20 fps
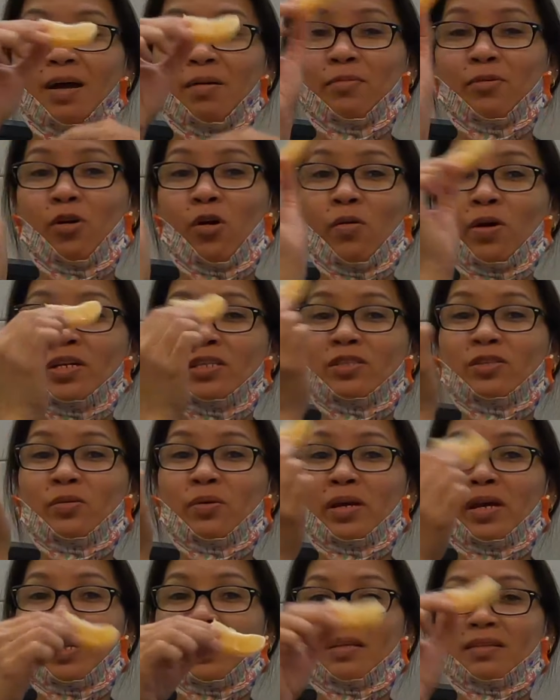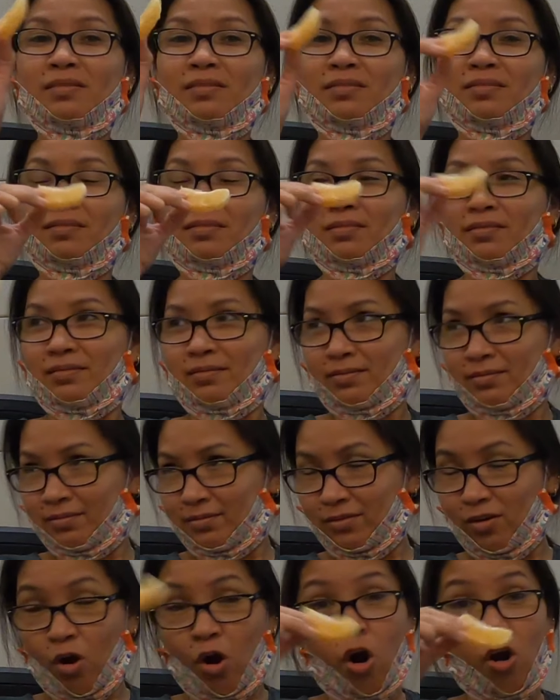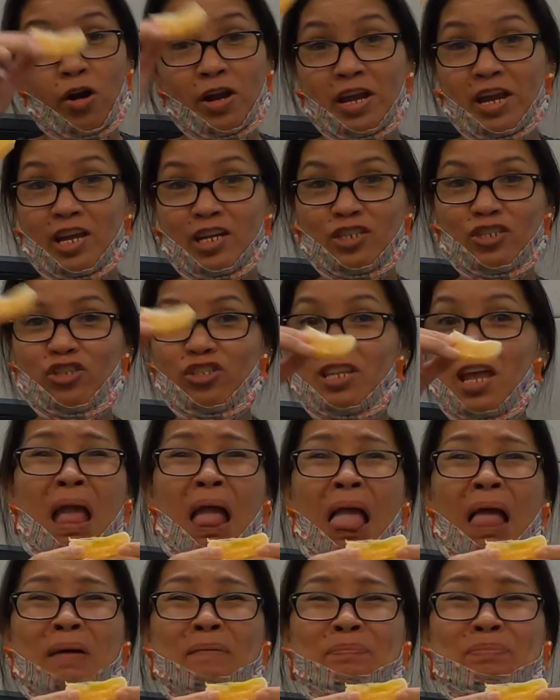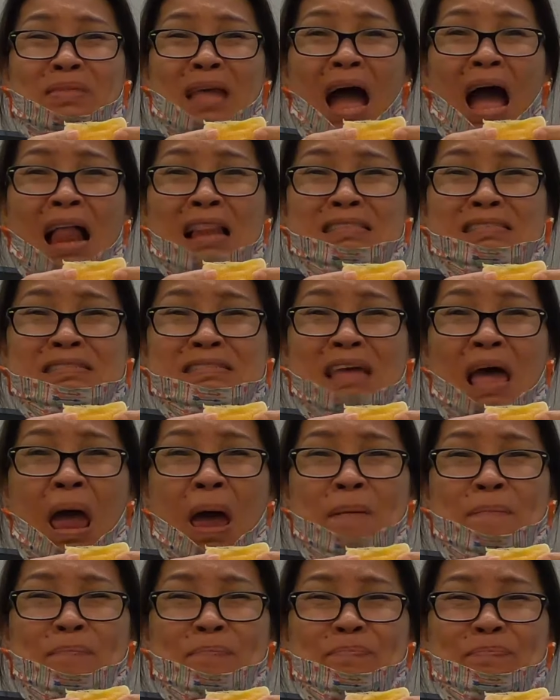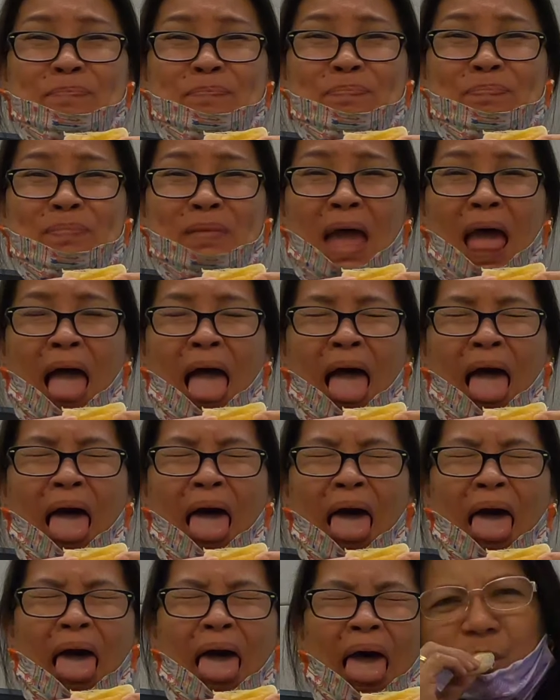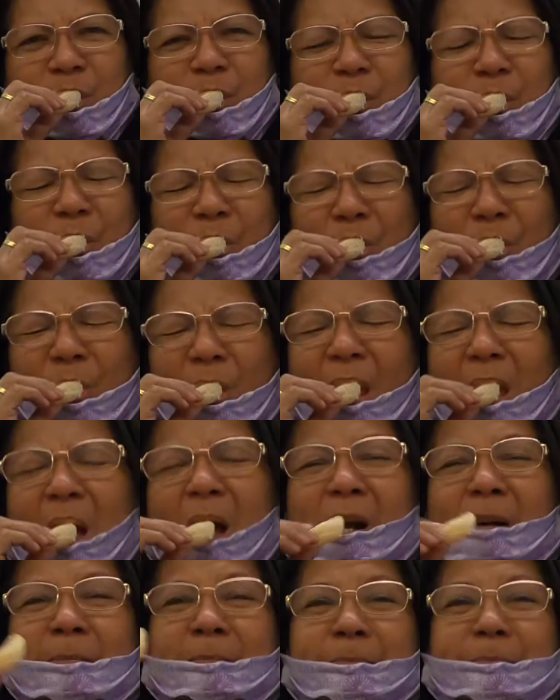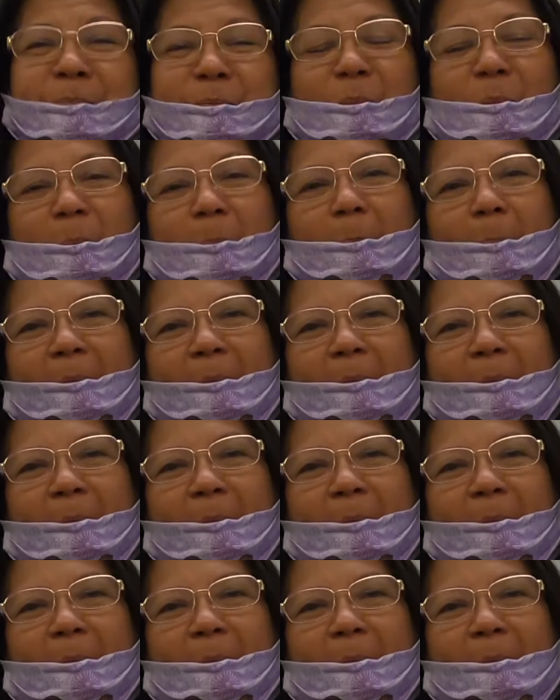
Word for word: I'm going to eat orange. Naalsem. Na oh. hmm.